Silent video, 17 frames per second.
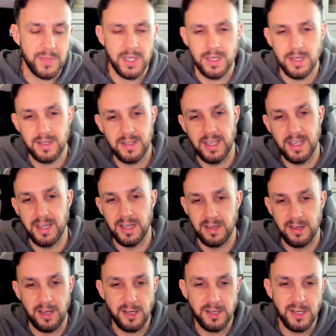Yeah,
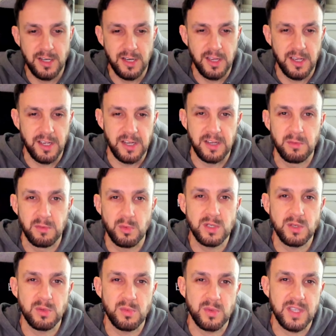I don't know.
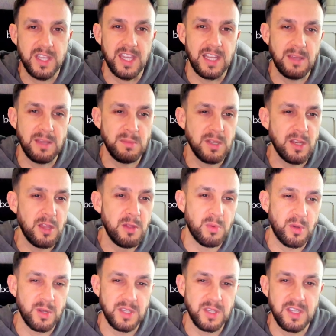Yeah, let me know
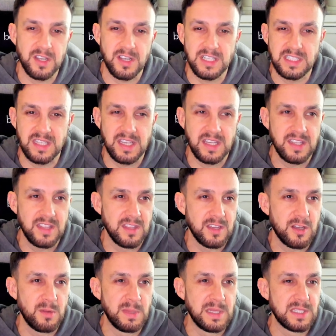what you guys think in the
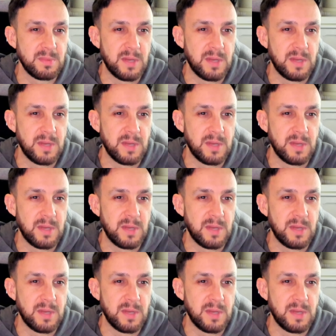comments about